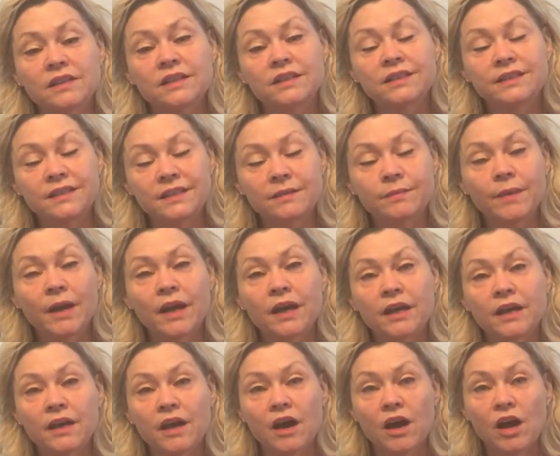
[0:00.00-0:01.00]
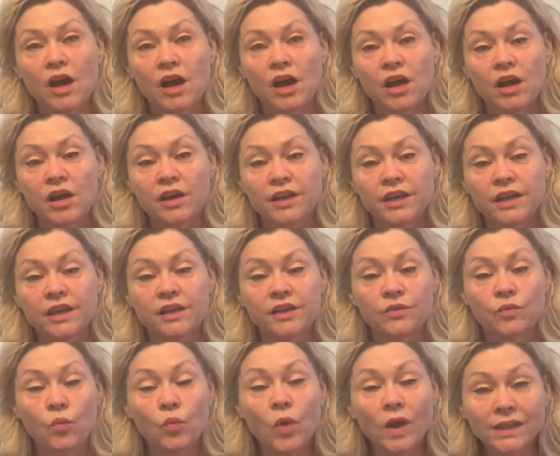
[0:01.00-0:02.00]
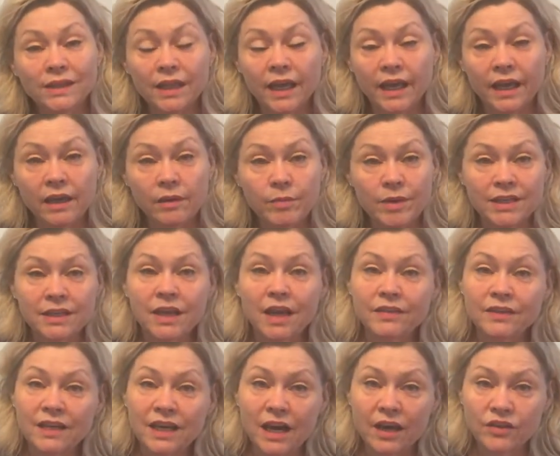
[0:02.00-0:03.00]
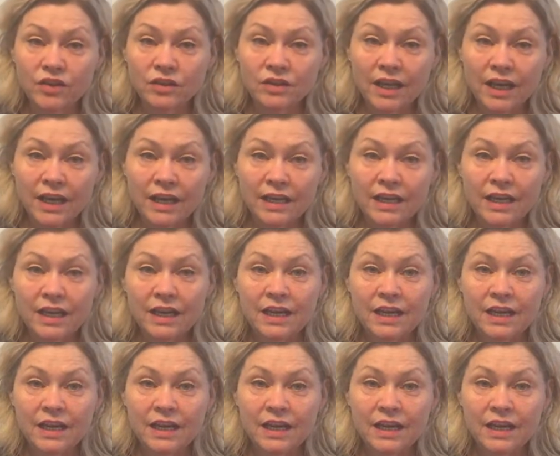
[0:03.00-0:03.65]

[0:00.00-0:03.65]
edema in one leg but not the other leg,